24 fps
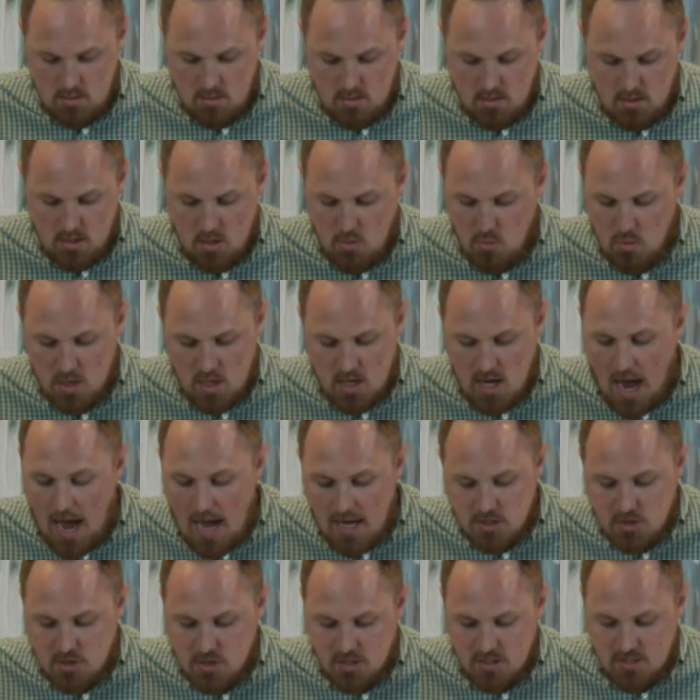You are
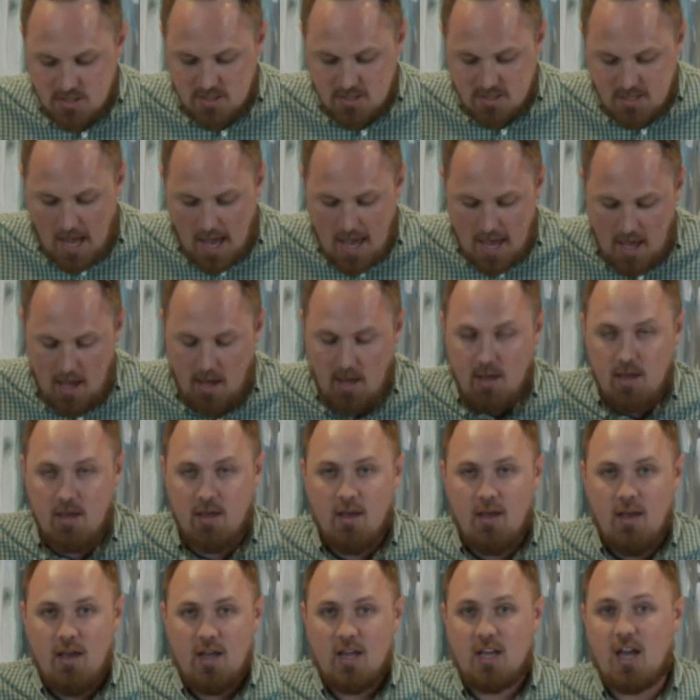not just saying,
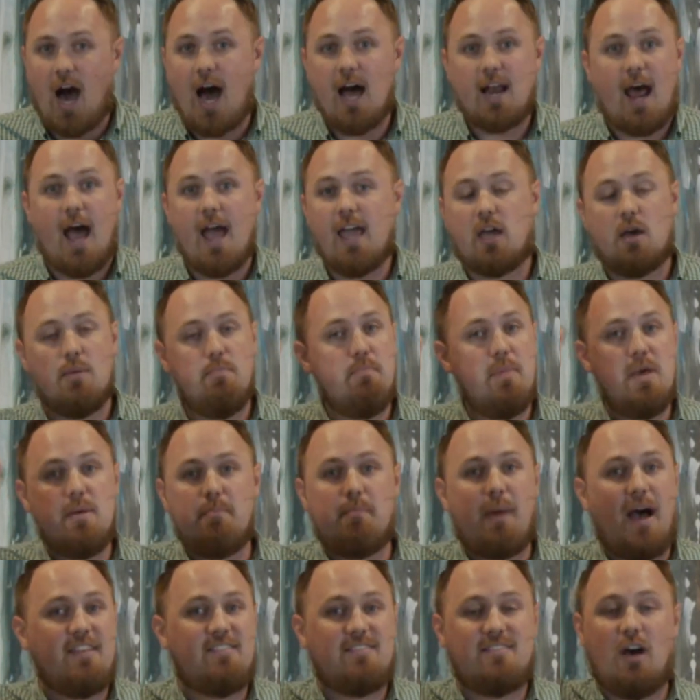God, I commit
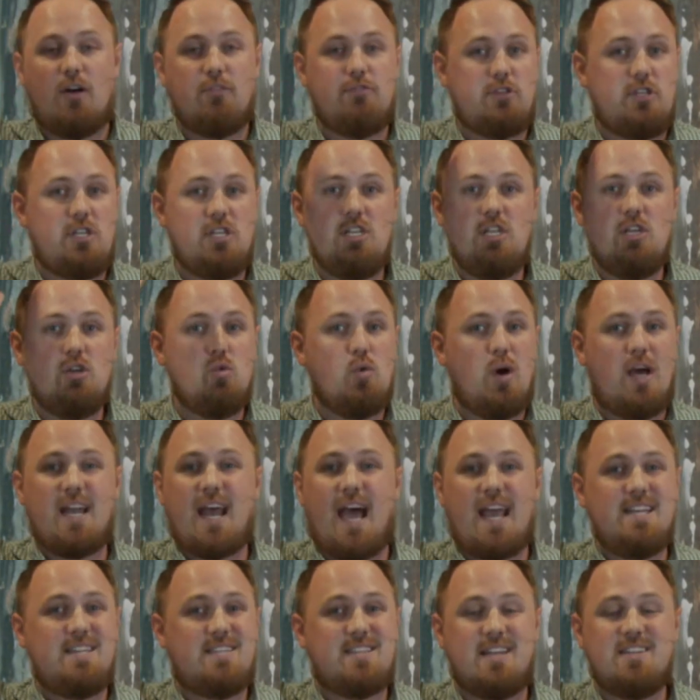myself to you and I
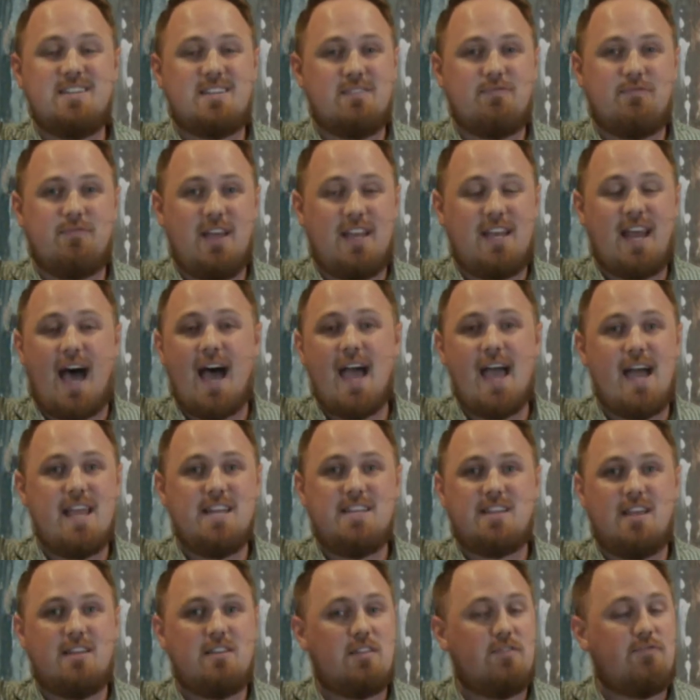
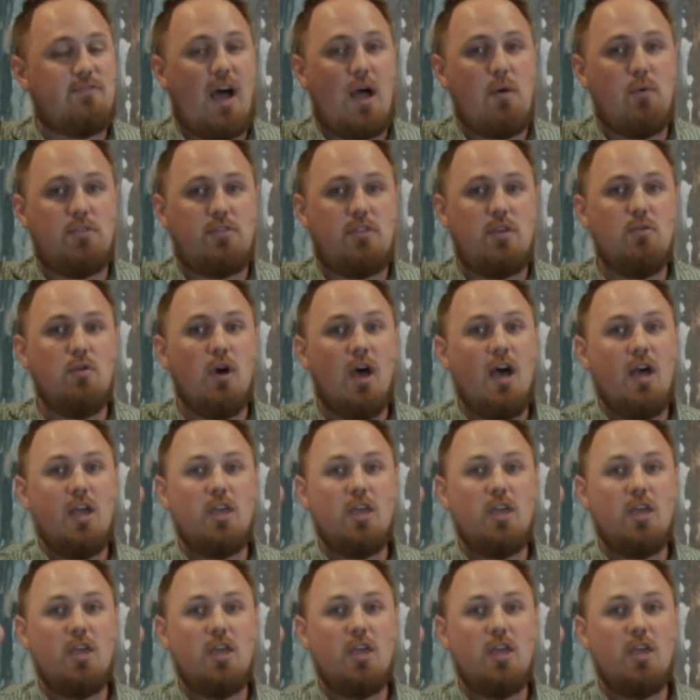identify with you.